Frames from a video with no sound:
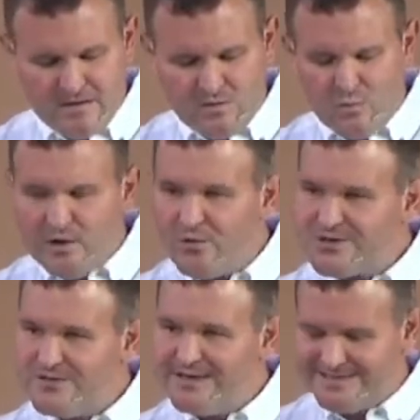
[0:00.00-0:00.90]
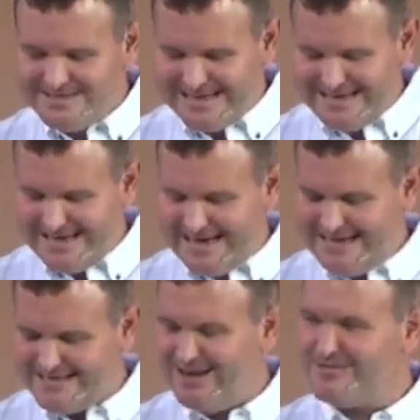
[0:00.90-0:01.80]
we also need to
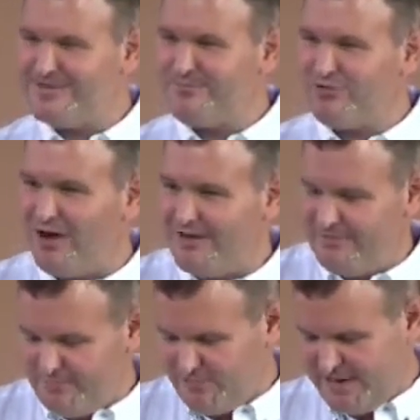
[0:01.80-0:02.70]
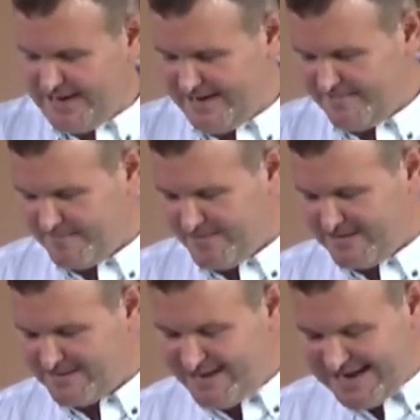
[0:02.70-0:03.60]
dedicate times of private prayer,
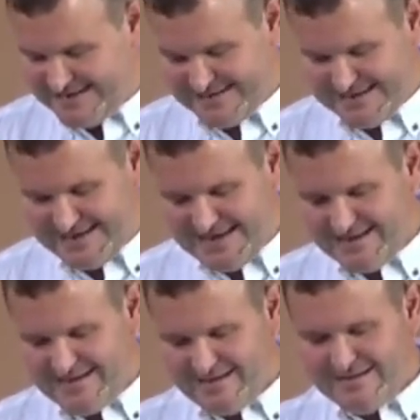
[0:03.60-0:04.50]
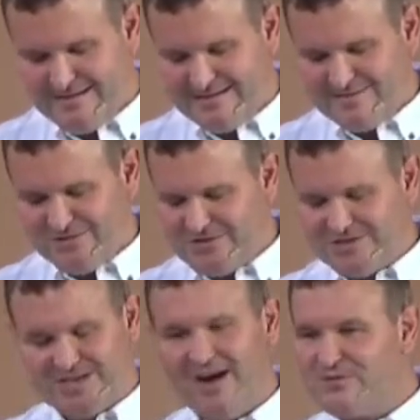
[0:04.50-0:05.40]
as Nehemiah did, not just
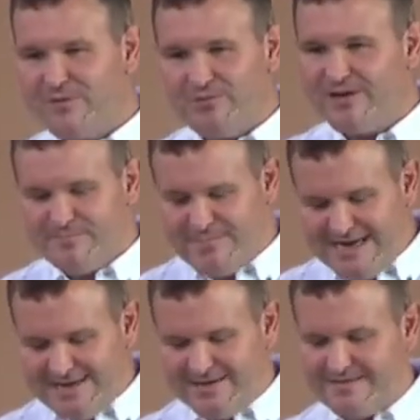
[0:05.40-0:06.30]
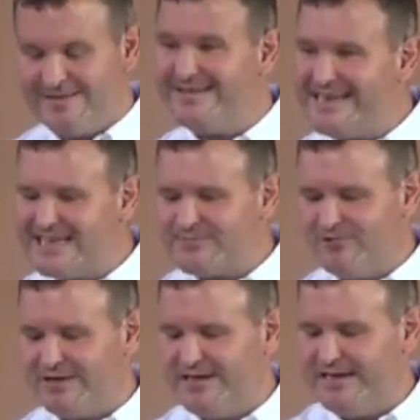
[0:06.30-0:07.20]
times when we're in immediate and
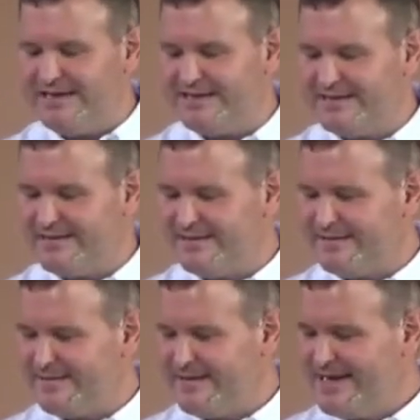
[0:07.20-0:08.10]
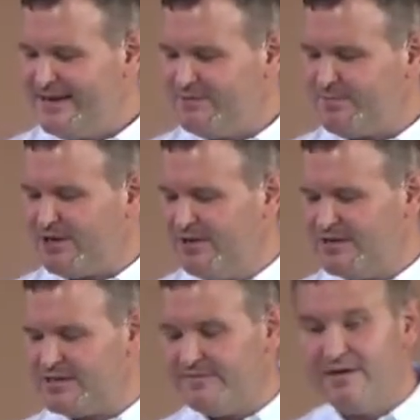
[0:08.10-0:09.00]
desperate need. It was
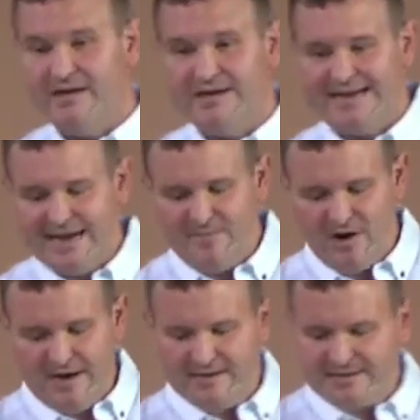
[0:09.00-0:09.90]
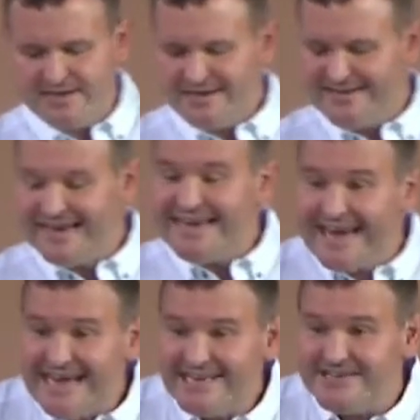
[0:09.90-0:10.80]
because of Nehemiah's
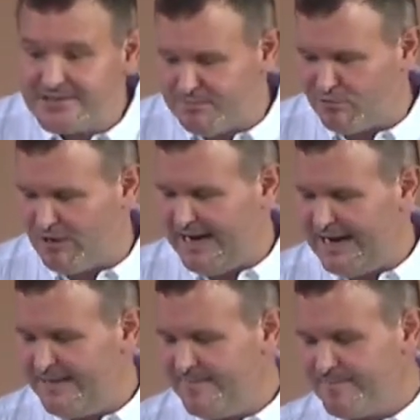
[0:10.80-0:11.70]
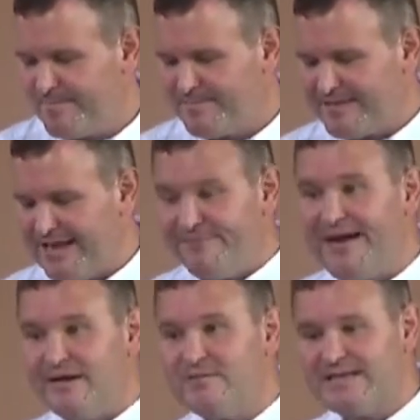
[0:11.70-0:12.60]
dedication to prayer that he
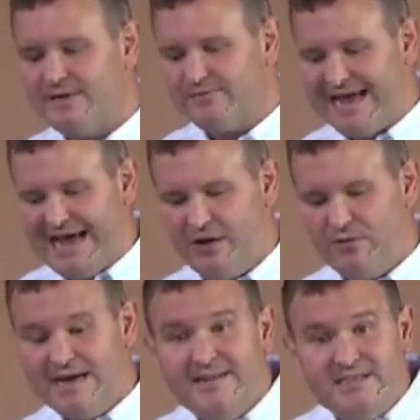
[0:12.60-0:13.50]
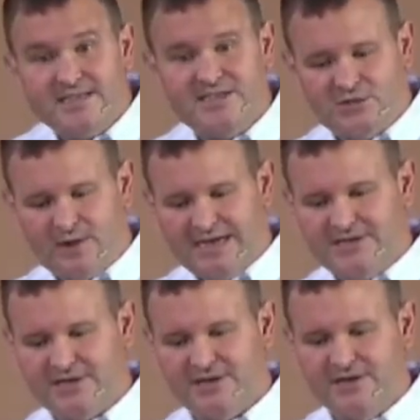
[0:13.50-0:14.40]
found himself now in the
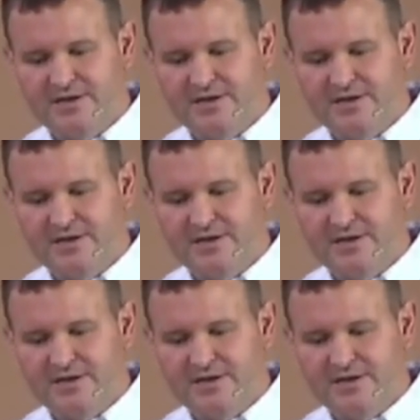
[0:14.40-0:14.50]
situation